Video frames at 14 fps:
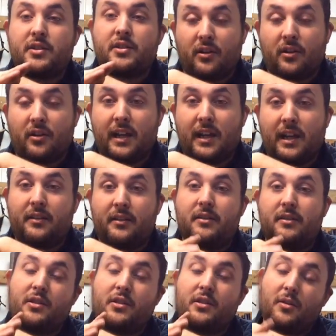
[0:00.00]
stock length,
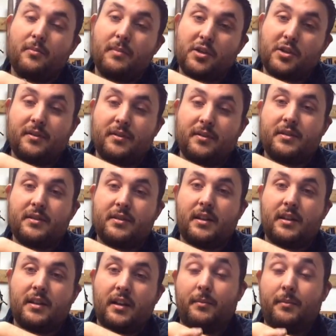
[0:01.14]
stock measurements,
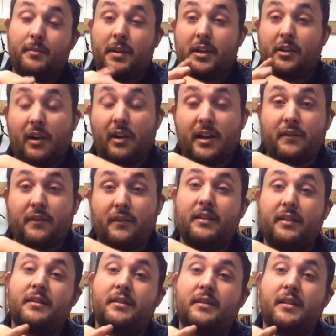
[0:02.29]
um, engraving,